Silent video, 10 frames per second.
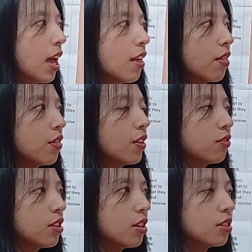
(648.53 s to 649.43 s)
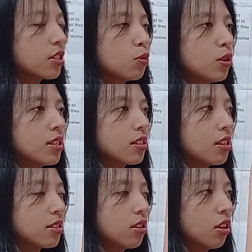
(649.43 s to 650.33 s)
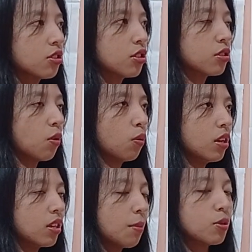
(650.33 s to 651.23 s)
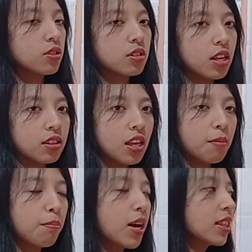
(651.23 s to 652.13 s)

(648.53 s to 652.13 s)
the students is not just only demonstrating, but